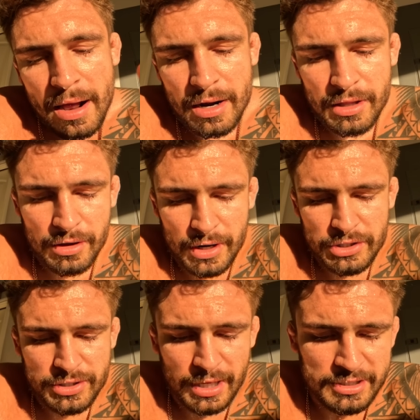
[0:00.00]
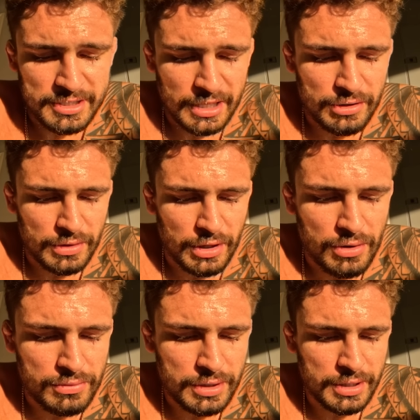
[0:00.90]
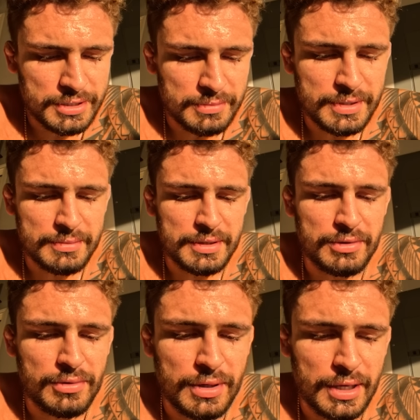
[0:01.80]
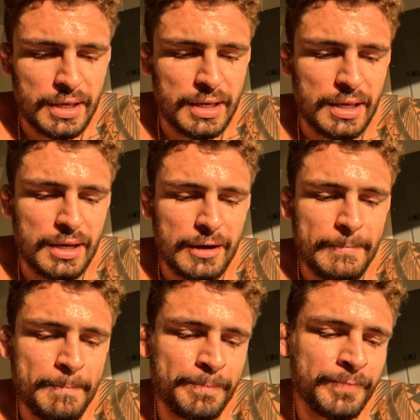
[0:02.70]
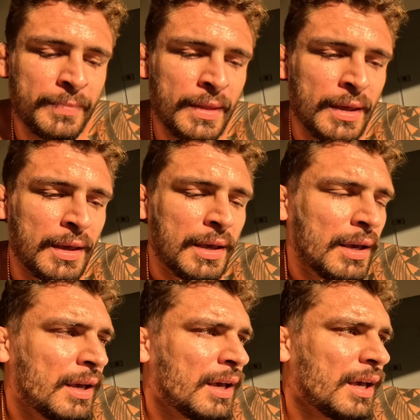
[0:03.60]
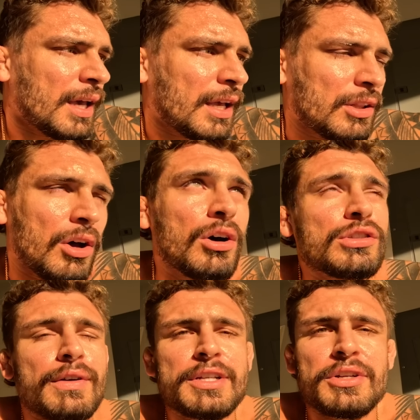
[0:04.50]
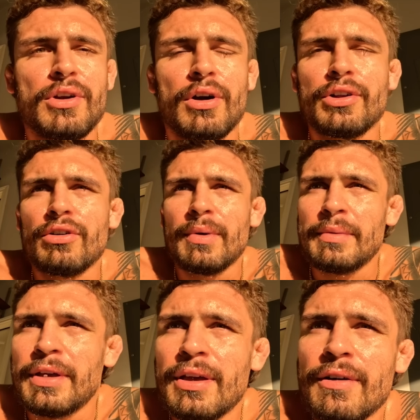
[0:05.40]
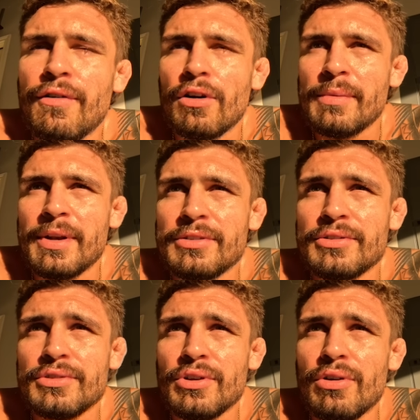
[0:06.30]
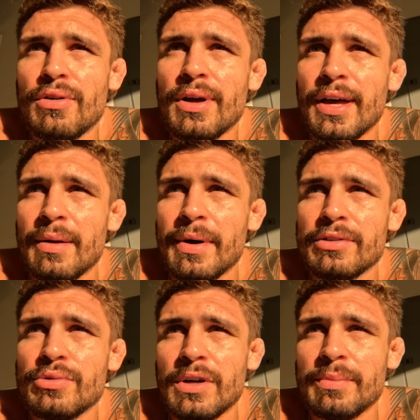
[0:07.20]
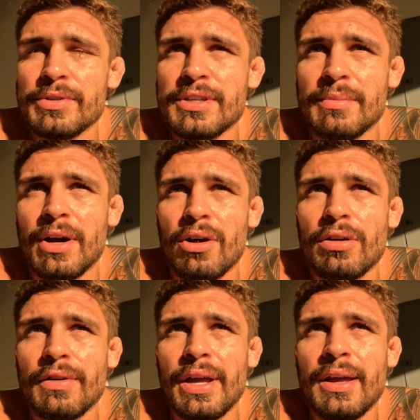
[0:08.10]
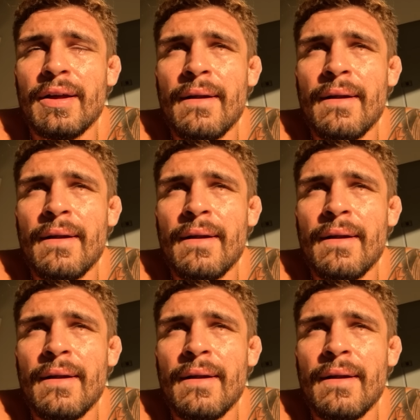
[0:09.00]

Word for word: And other exercises I do alone. Sometimes I'll do like a uh, a long duration cardio, maybe 40 minutes or so, at about 20% of my heart rate.